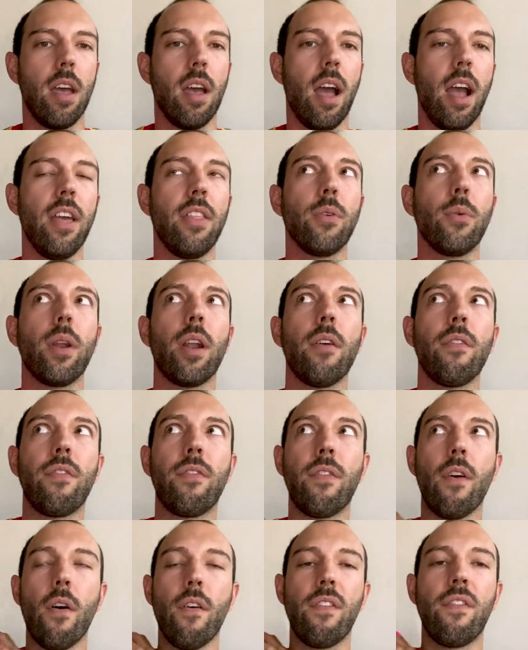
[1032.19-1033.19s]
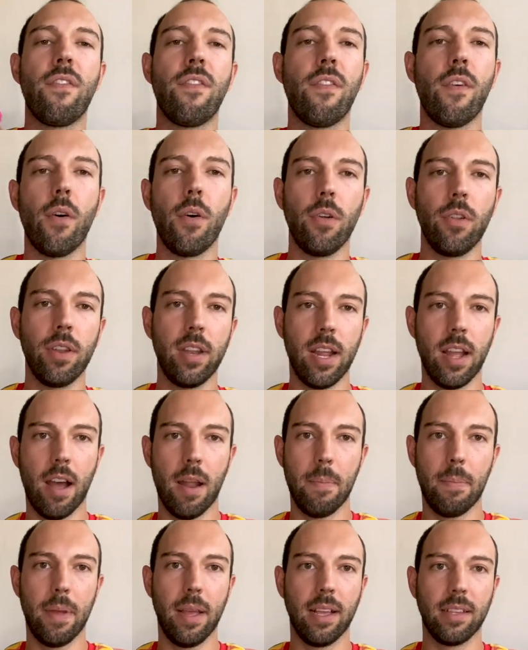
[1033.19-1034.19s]
either one, a full
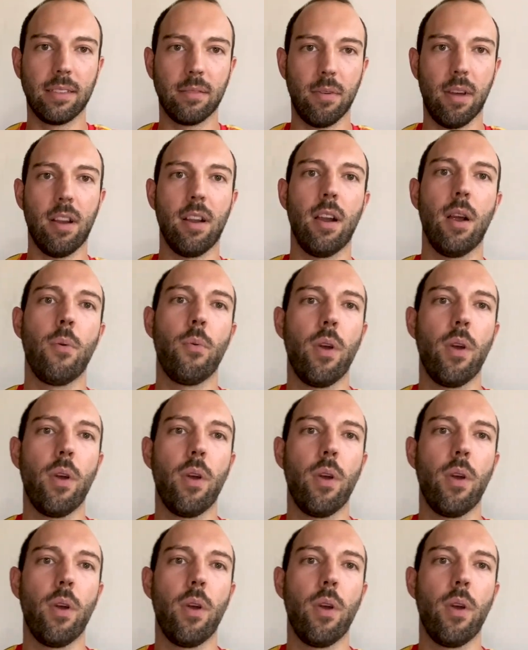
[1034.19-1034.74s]
neon pink sweater